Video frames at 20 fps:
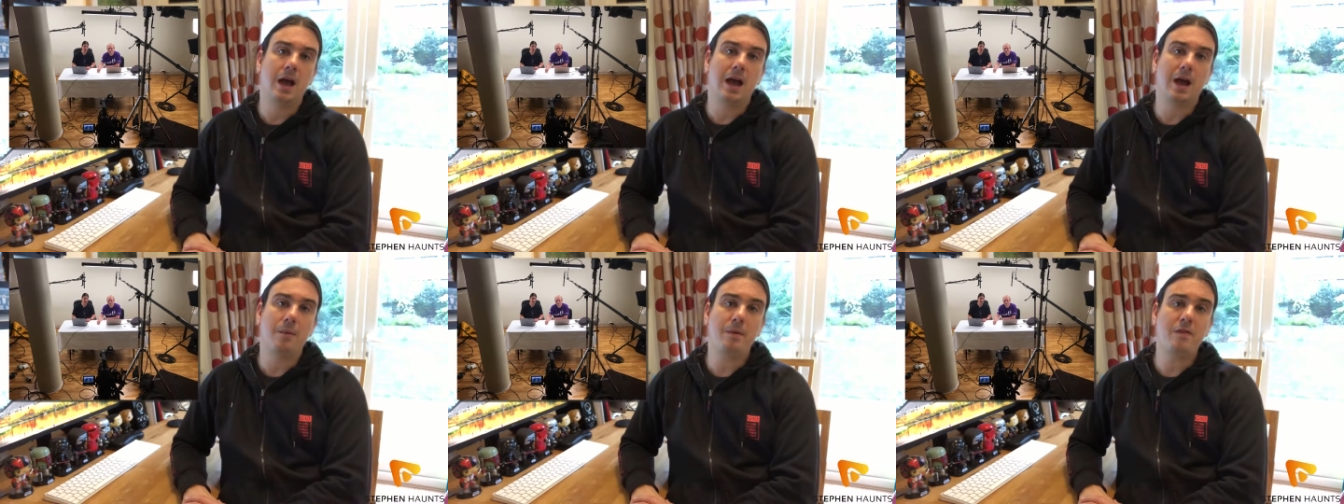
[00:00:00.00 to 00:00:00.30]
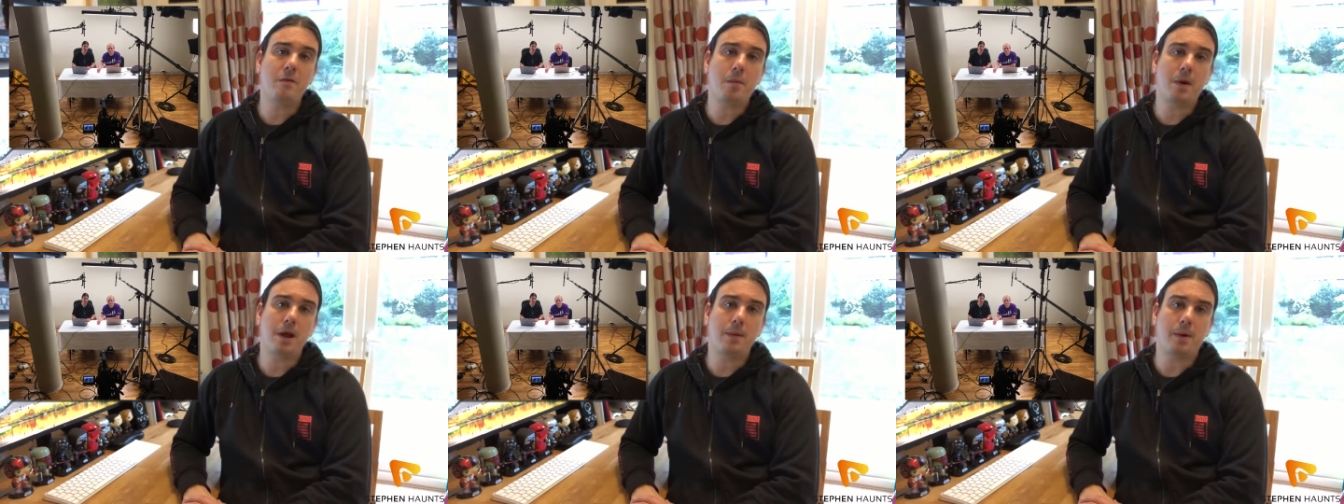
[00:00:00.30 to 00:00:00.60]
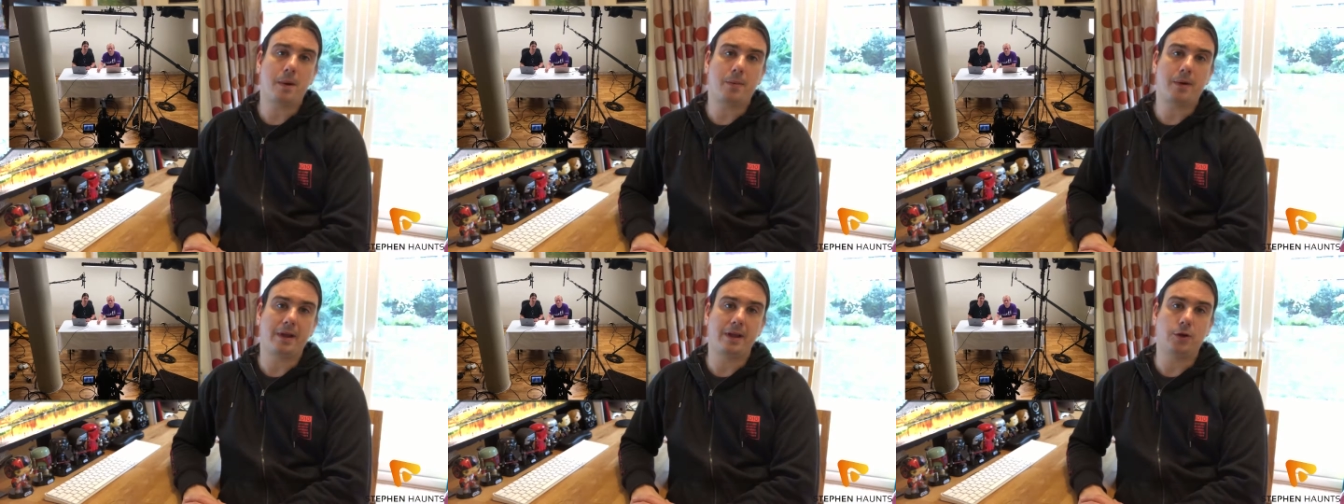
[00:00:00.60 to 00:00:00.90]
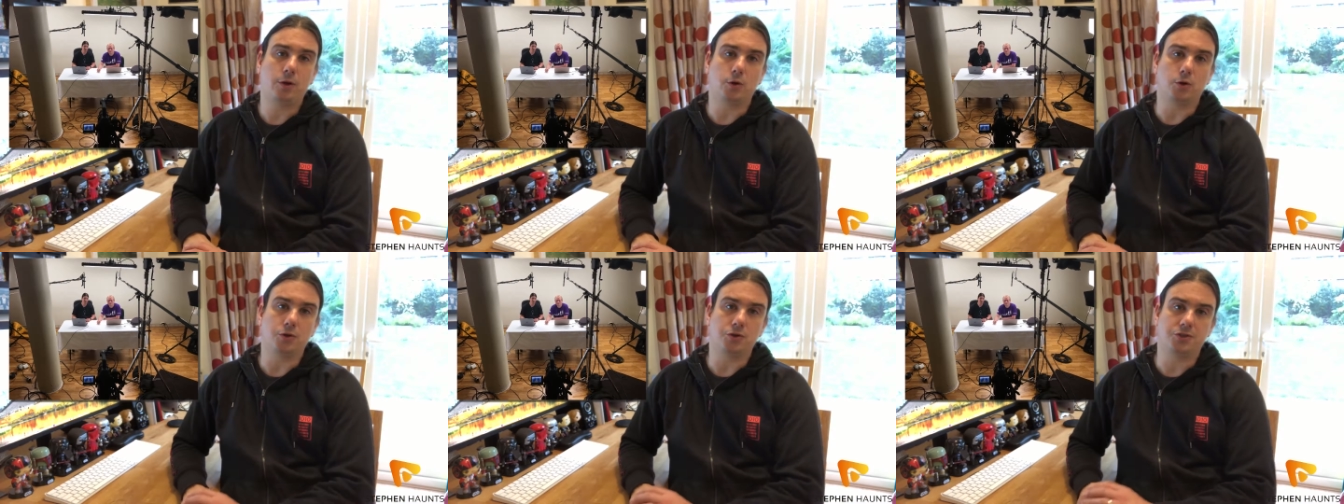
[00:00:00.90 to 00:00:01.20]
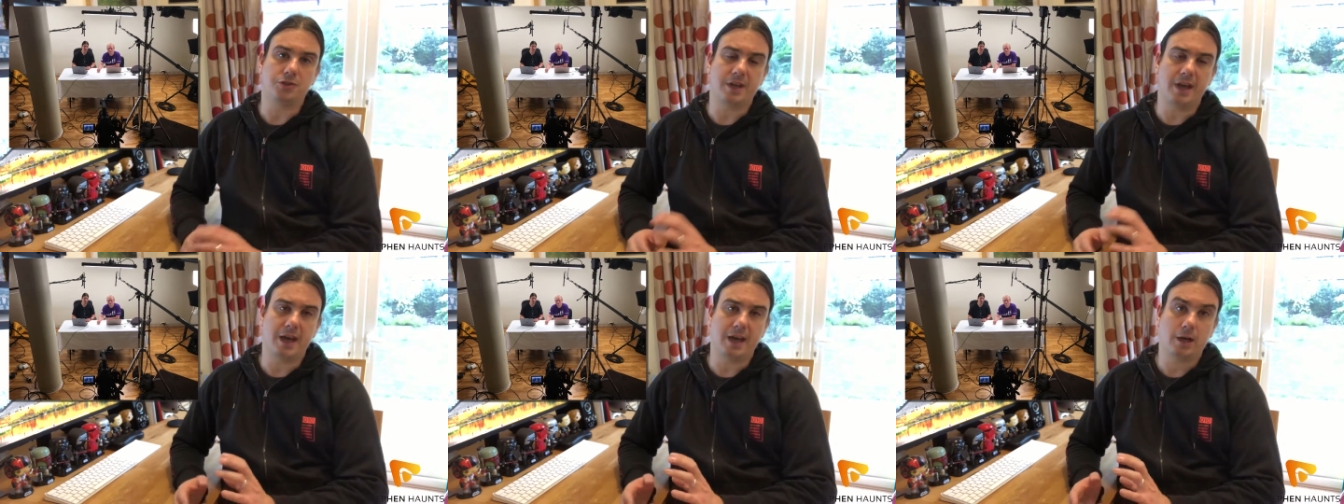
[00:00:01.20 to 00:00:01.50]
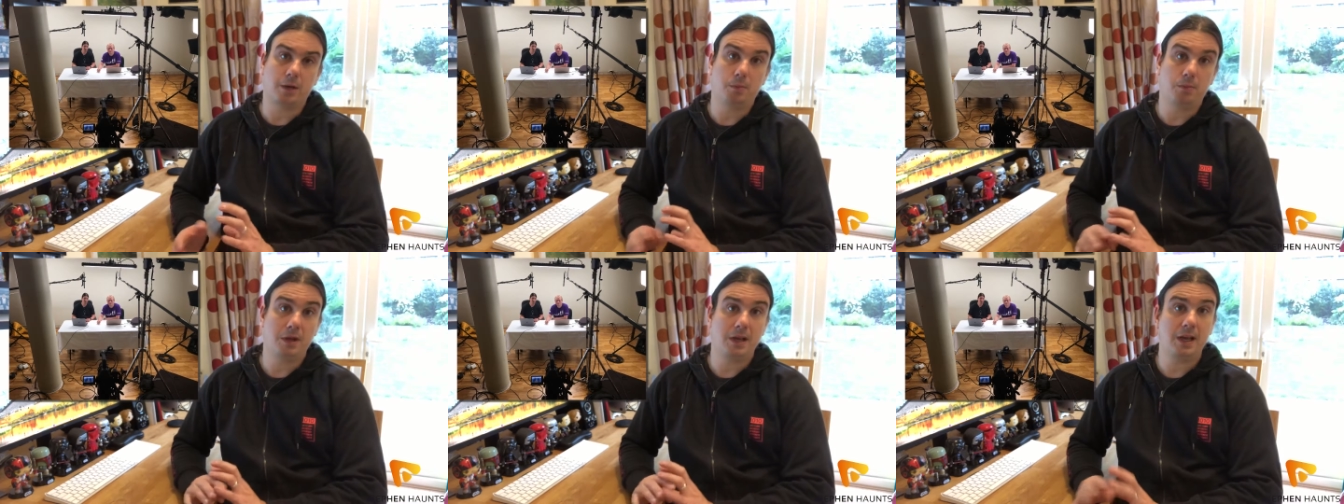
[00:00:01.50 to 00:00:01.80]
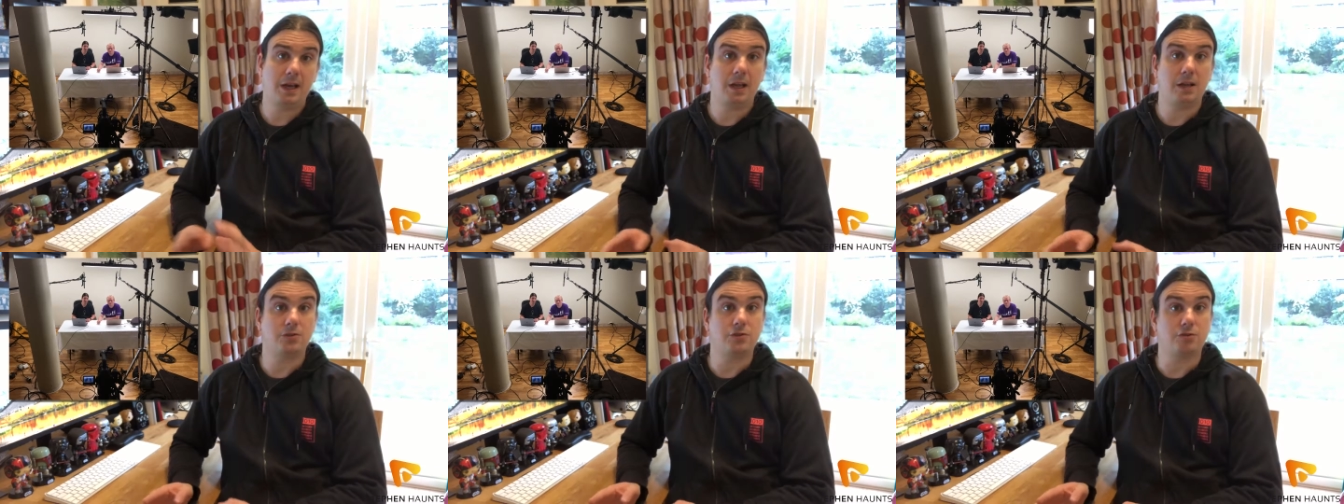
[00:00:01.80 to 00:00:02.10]
And with a play-by-play course, they're
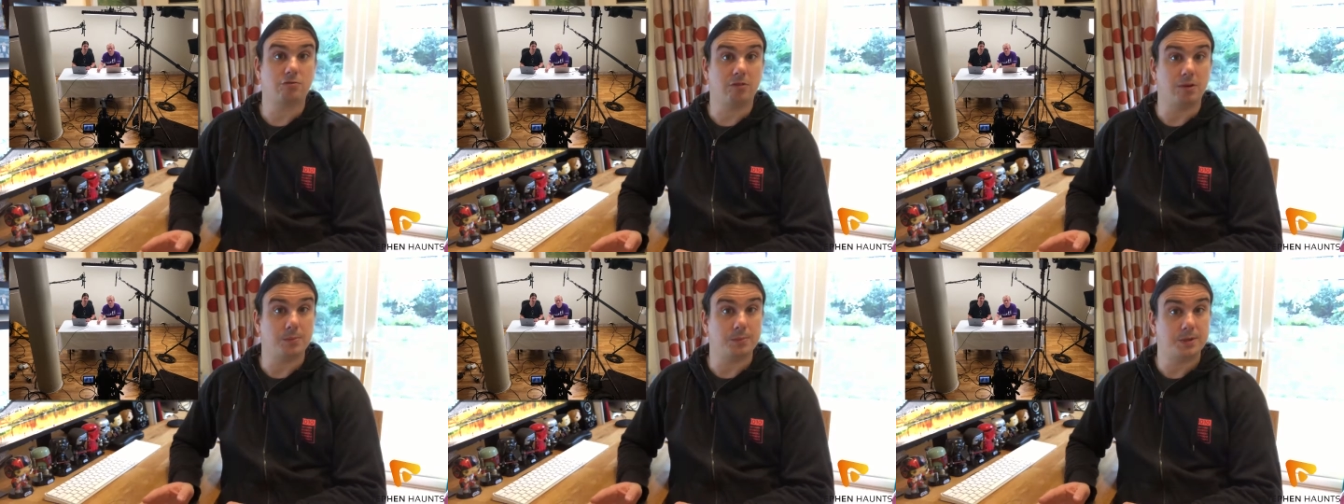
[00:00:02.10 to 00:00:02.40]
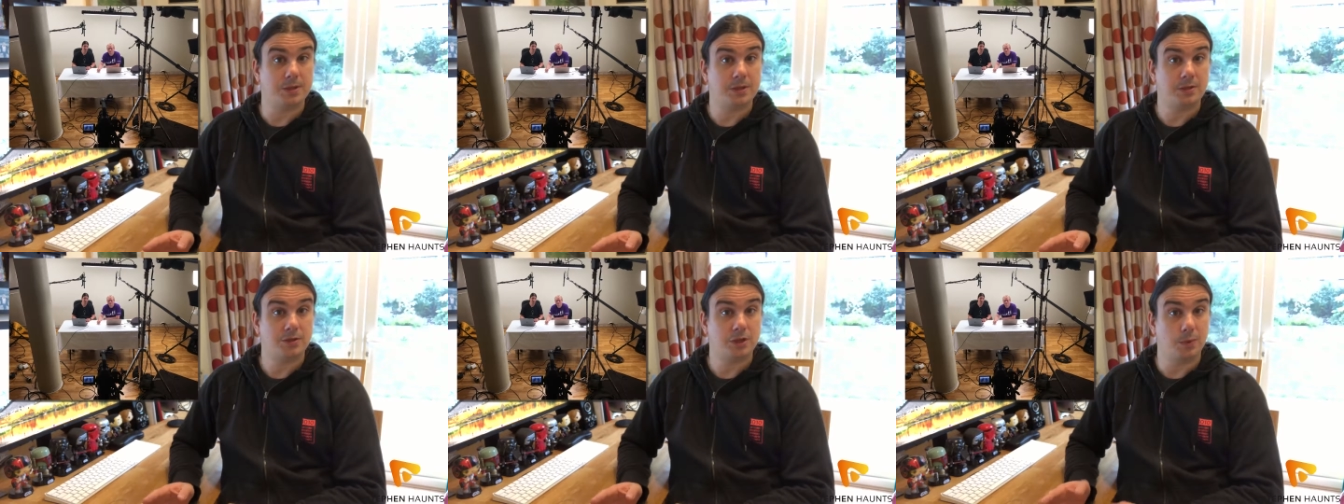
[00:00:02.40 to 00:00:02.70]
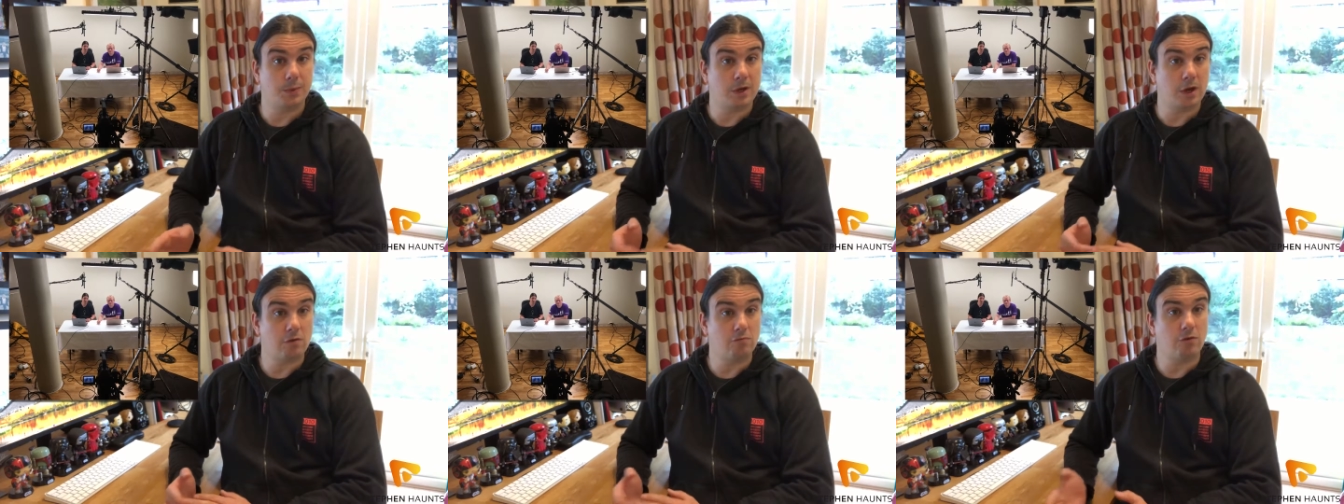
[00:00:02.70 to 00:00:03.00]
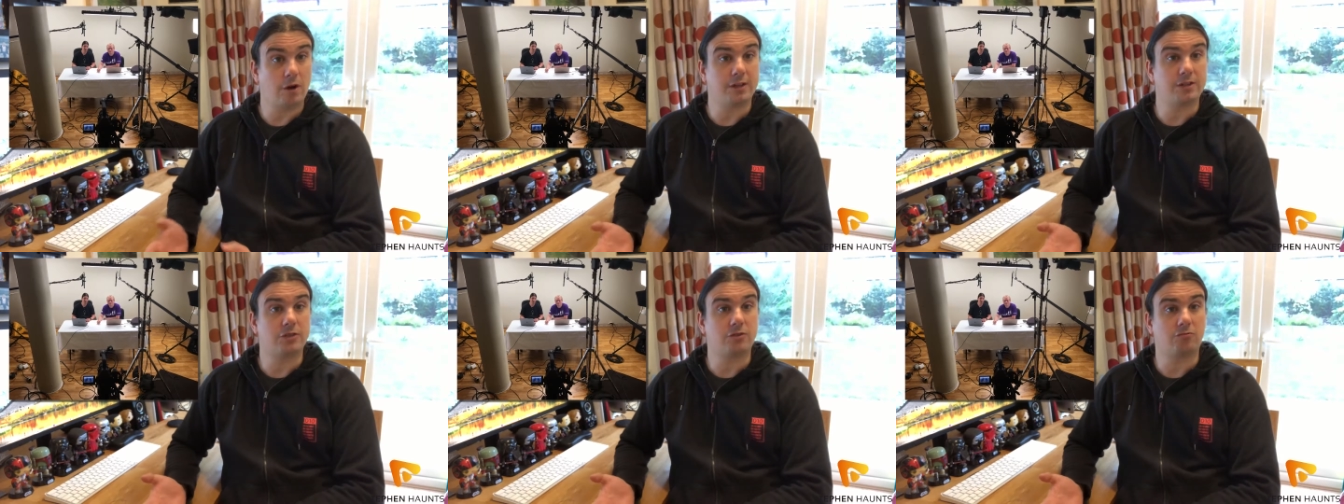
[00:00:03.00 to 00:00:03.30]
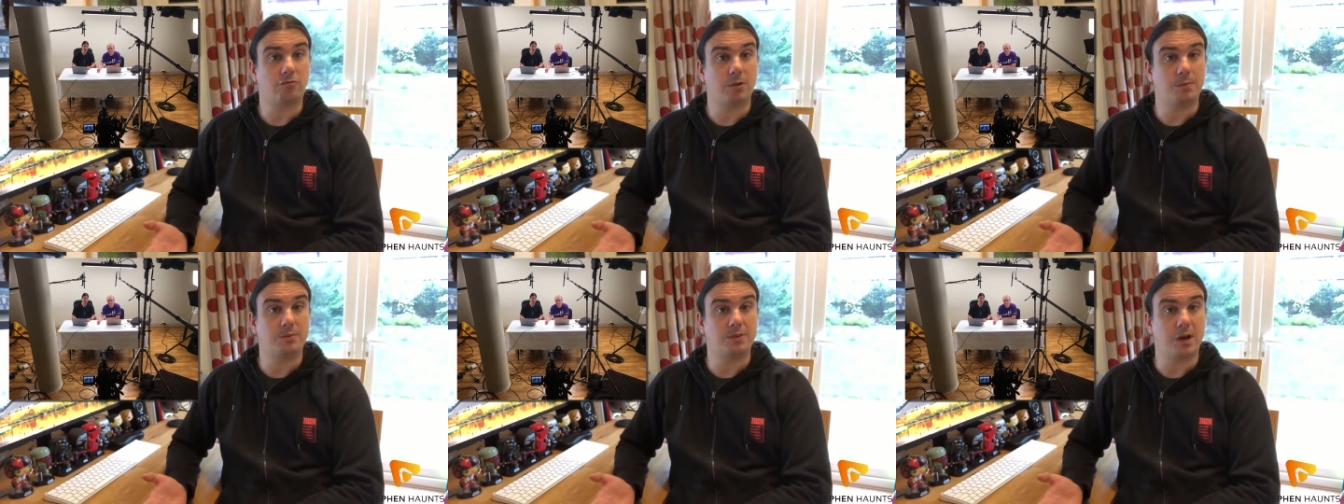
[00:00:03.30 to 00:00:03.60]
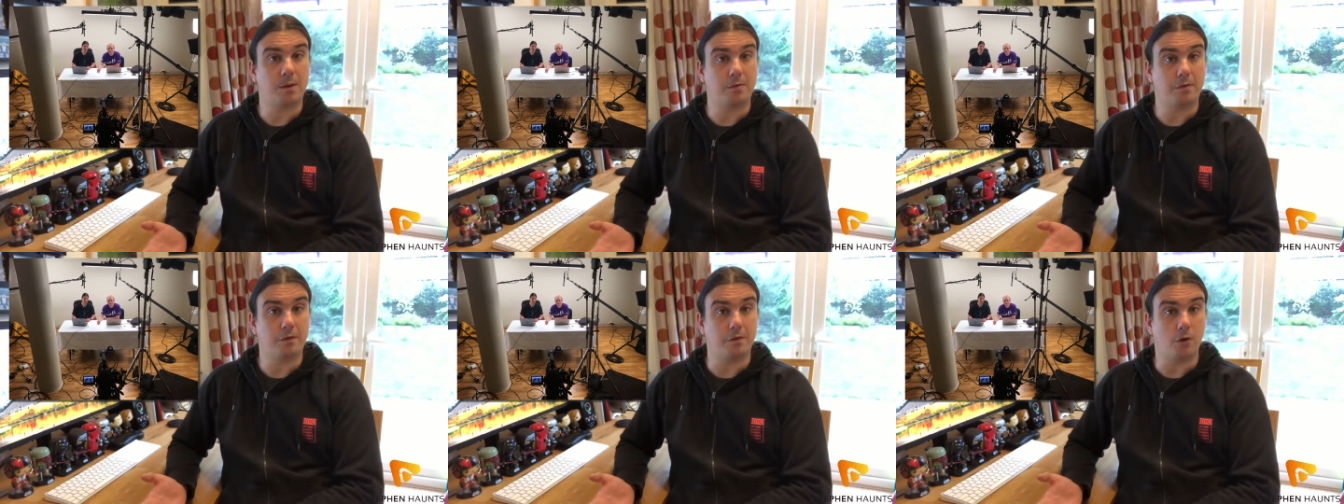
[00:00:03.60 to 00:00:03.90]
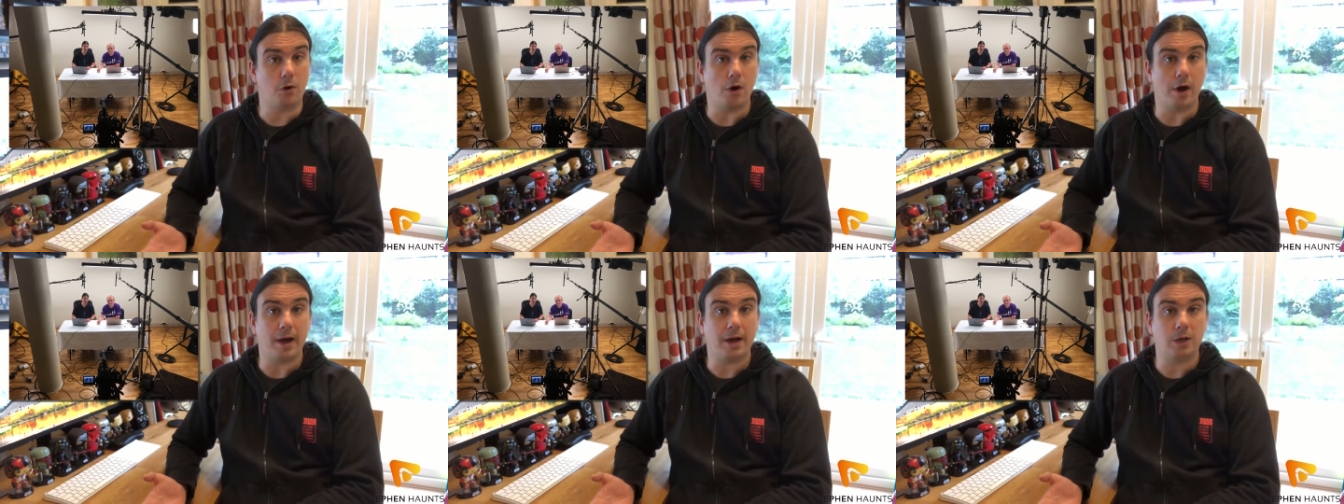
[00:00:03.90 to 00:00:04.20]
completely unscripted, so we don't write a script out
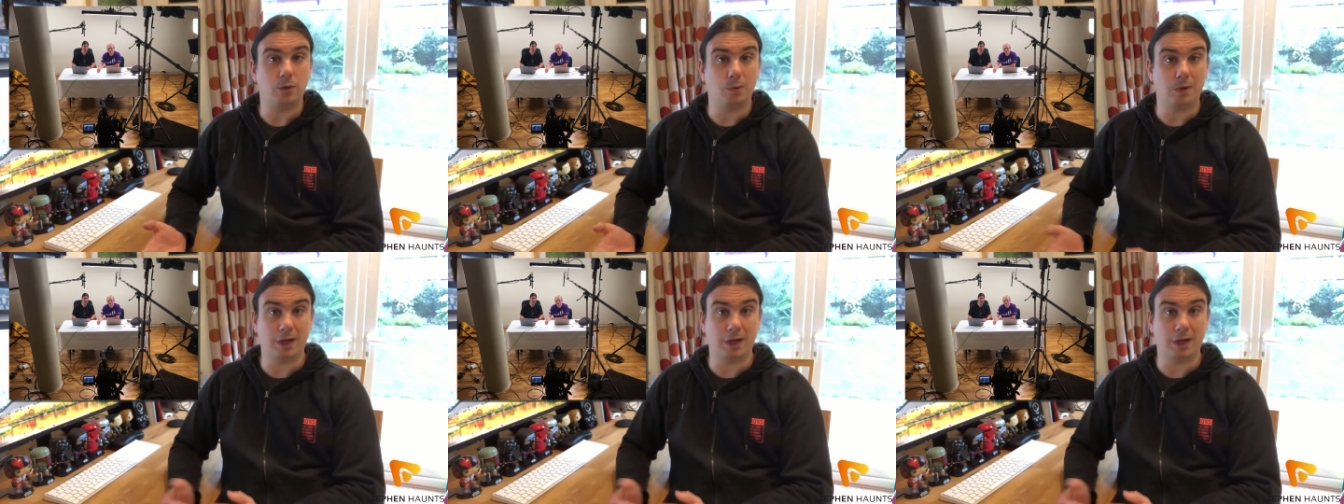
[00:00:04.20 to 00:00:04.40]
beforehand.